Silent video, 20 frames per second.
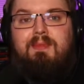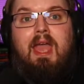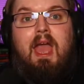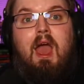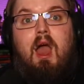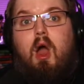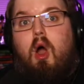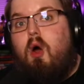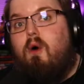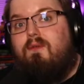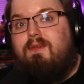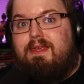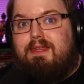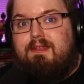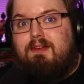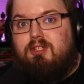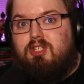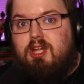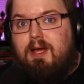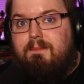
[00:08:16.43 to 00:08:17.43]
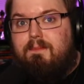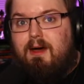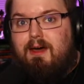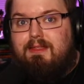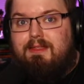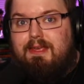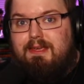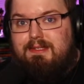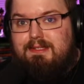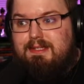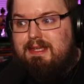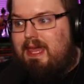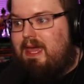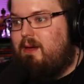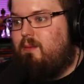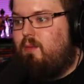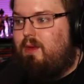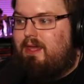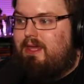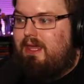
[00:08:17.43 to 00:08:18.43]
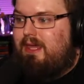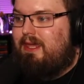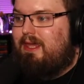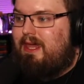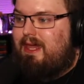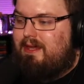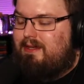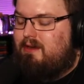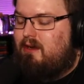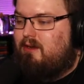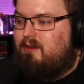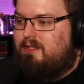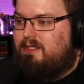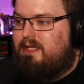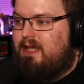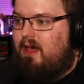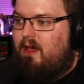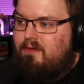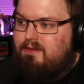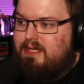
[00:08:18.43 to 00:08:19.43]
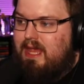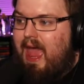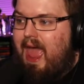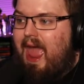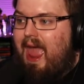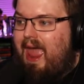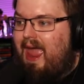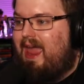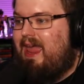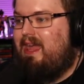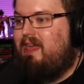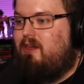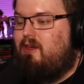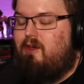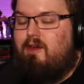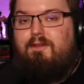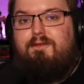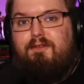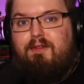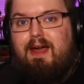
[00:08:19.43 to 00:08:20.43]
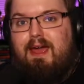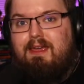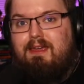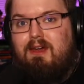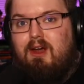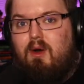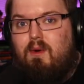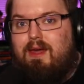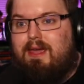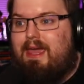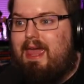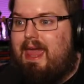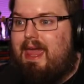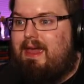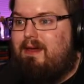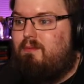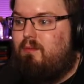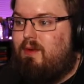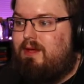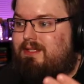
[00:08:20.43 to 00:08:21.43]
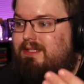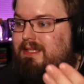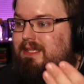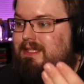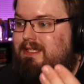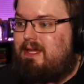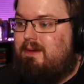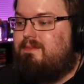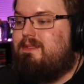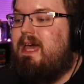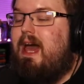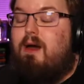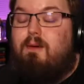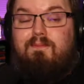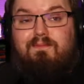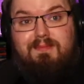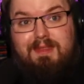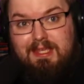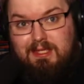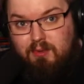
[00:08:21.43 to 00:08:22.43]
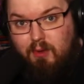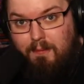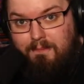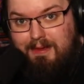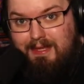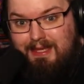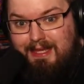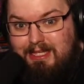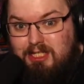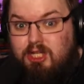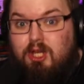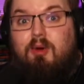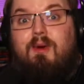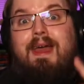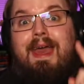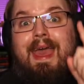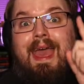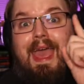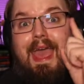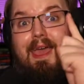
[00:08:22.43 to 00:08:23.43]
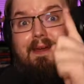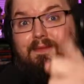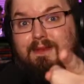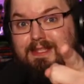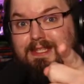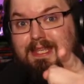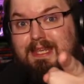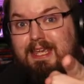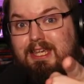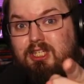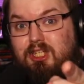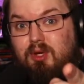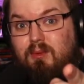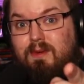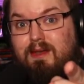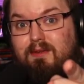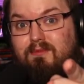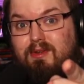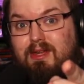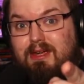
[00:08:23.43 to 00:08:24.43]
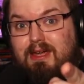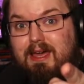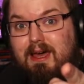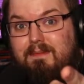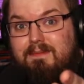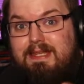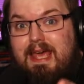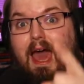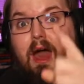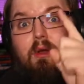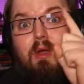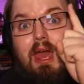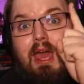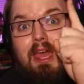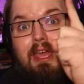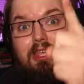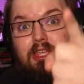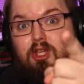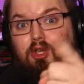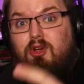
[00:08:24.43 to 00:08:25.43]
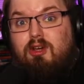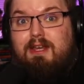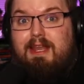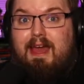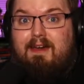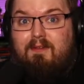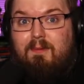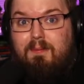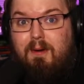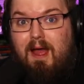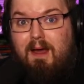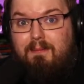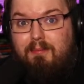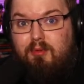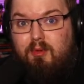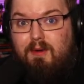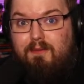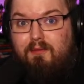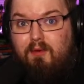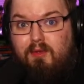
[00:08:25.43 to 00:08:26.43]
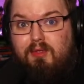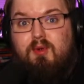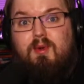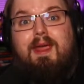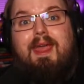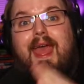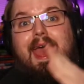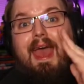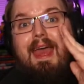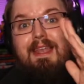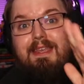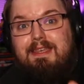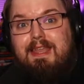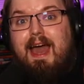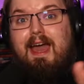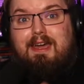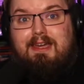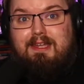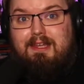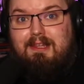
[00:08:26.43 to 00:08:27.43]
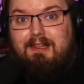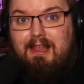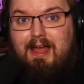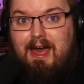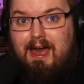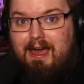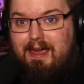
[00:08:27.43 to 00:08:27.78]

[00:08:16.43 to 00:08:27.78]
Hopefully they'll jump on this and we can get ourselves a good flight going. And once this comes out, this won't be an issue. If it's an issue whenever it comes out, you're going to have a problem, 343, not going to lie.